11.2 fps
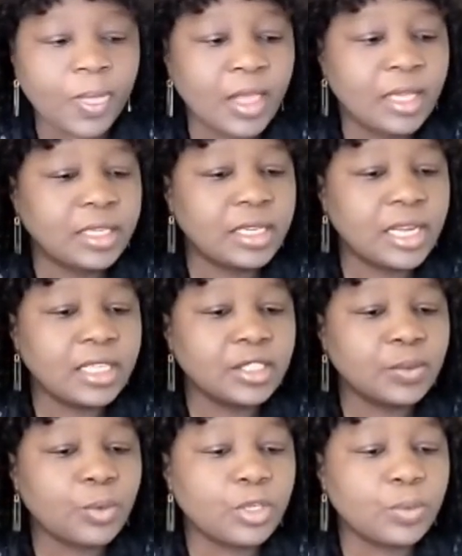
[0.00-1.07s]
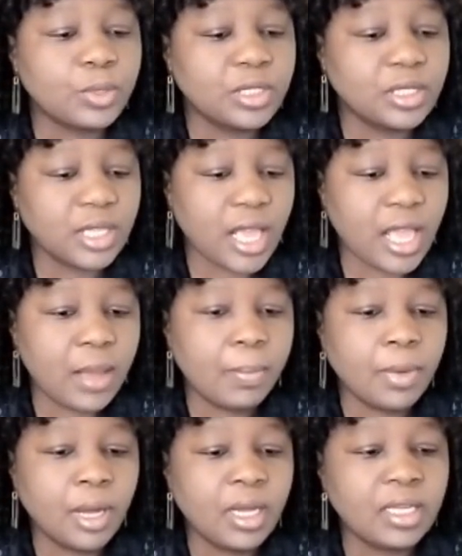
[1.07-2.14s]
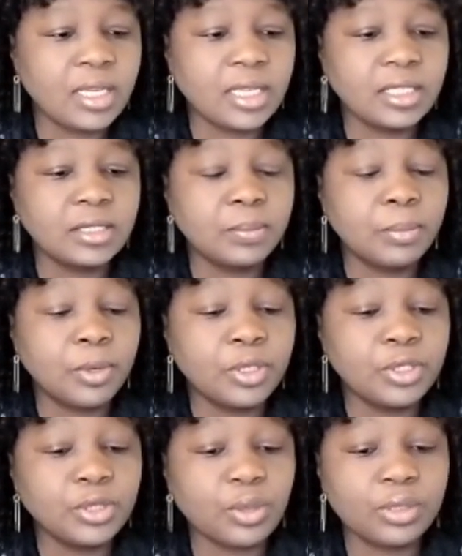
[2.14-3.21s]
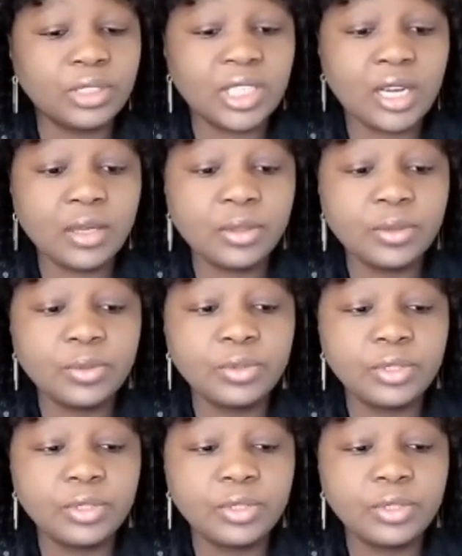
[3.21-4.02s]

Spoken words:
The next one, which is M, is monitor Cheryl's